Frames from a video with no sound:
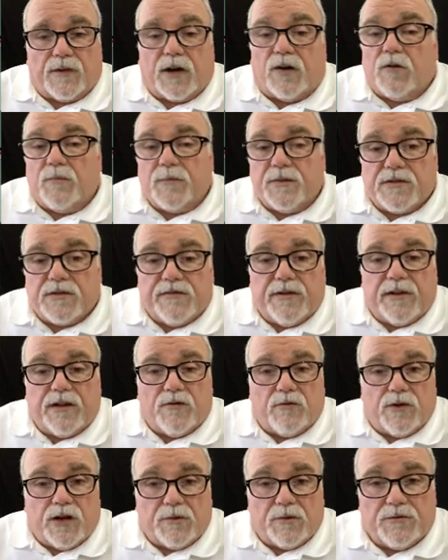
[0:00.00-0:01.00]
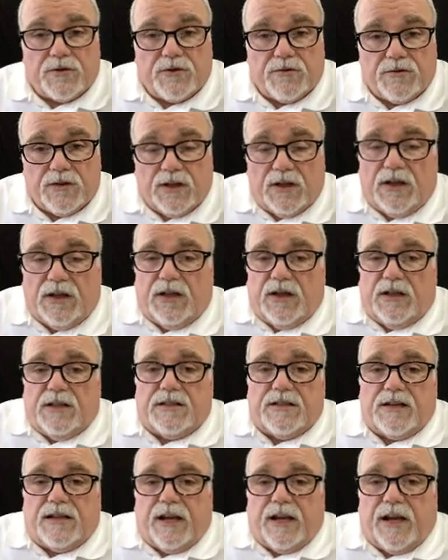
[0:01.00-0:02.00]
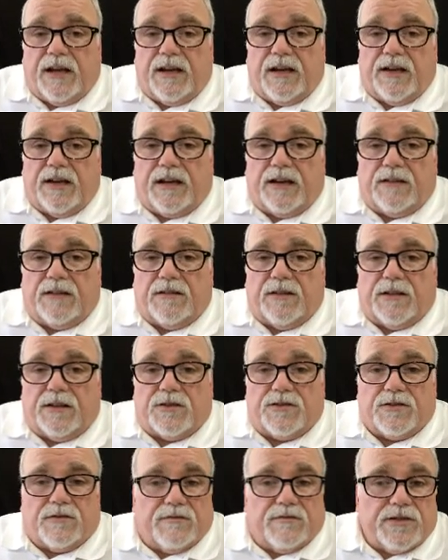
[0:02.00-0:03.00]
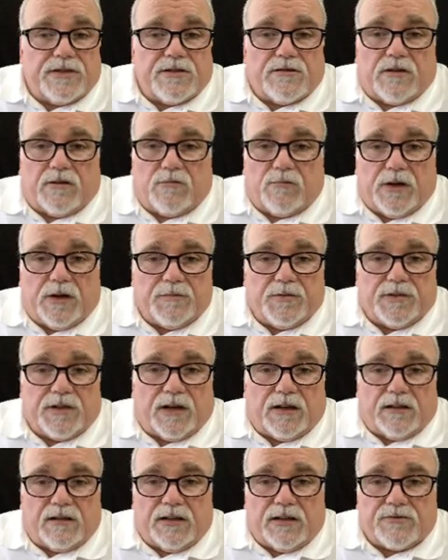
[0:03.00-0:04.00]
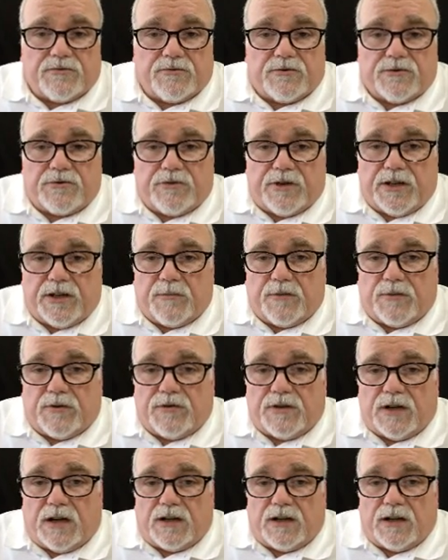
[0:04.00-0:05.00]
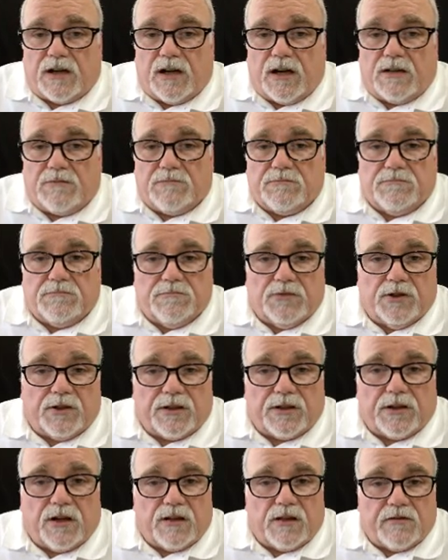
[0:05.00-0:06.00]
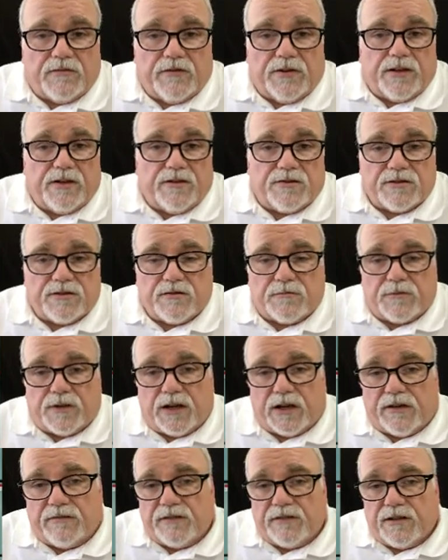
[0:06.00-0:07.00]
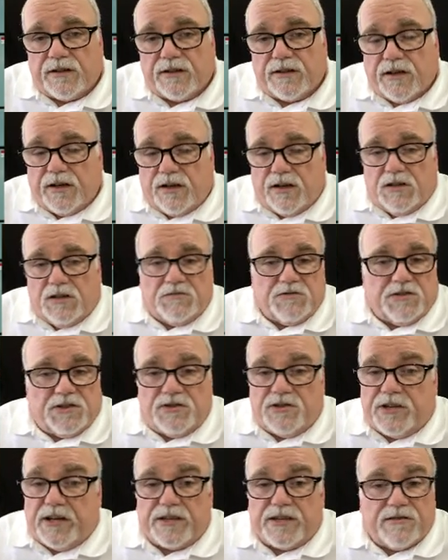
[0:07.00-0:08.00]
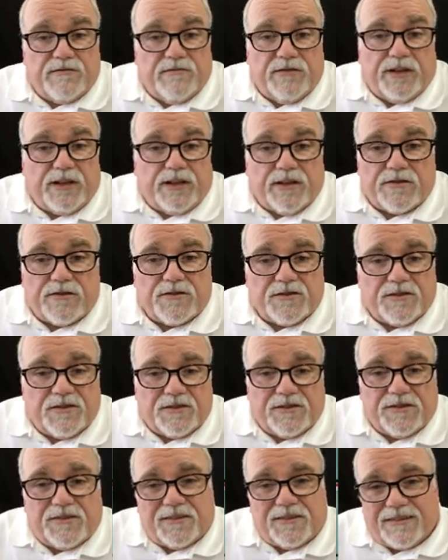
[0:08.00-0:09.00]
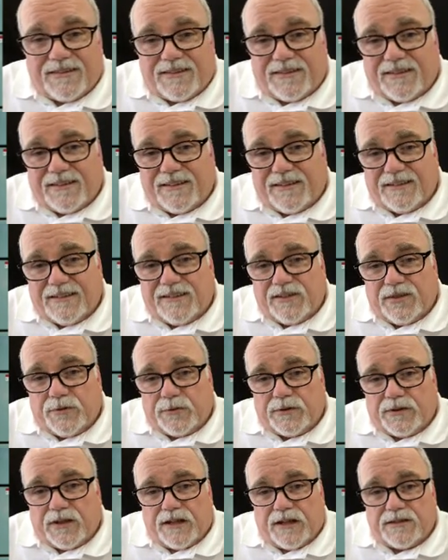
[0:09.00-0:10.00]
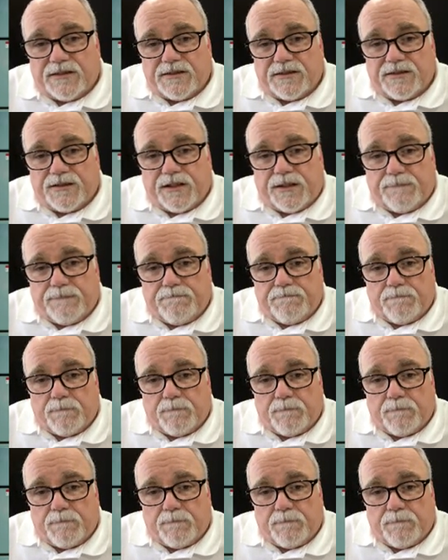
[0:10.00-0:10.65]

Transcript: I hope this video helped you today. And uh, so visit our website, electricaltrainingpro.com. Look at other videos that we have there. Suggest videos that, that uh, you would like to see.